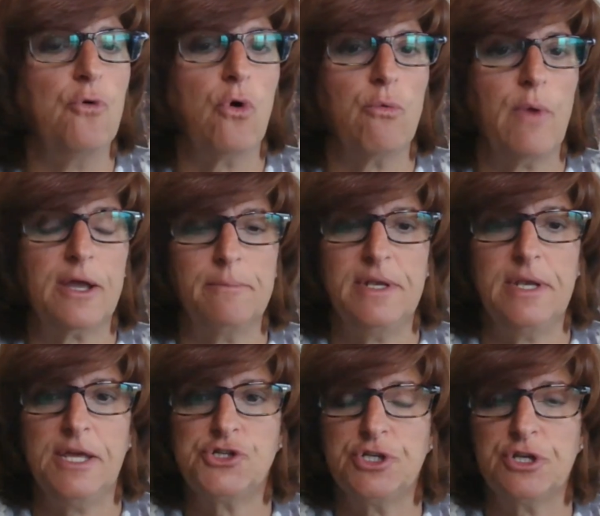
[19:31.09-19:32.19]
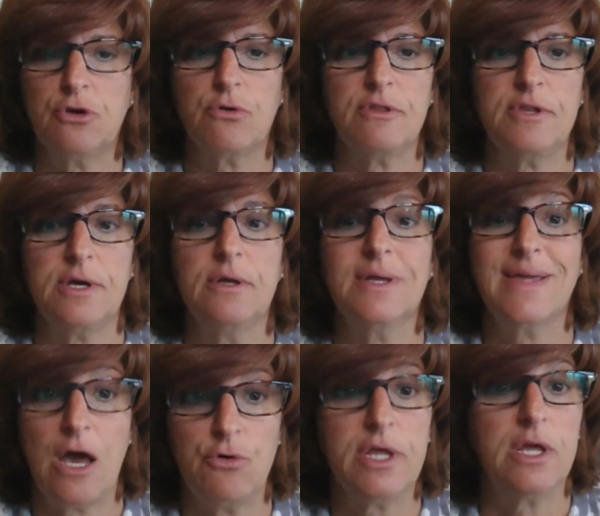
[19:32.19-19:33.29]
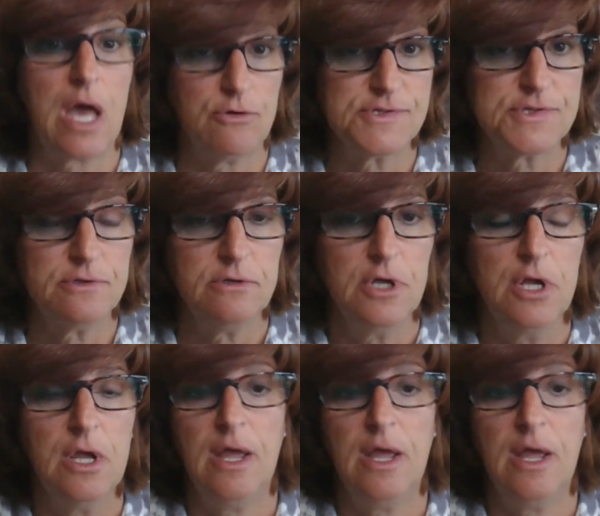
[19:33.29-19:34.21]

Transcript: for recommendation to go to the County Council,